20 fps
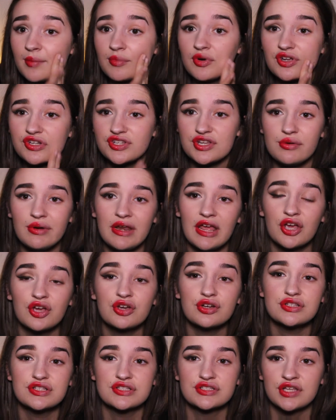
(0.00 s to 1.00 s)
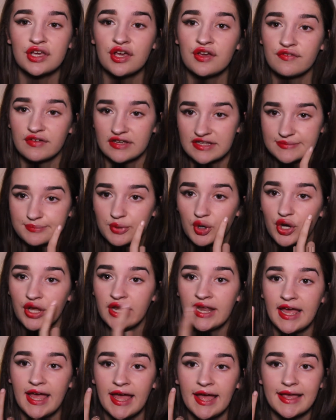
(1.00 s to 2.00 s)
I'm not doing it a good service putting
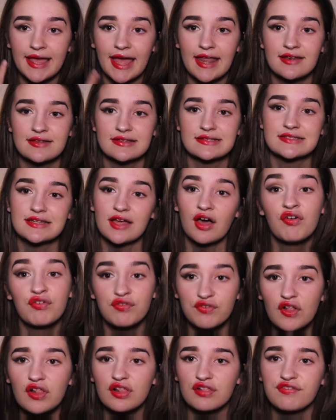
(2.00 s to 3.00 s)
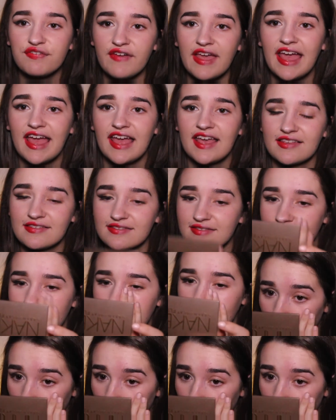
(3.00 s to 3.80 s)
it against a full face,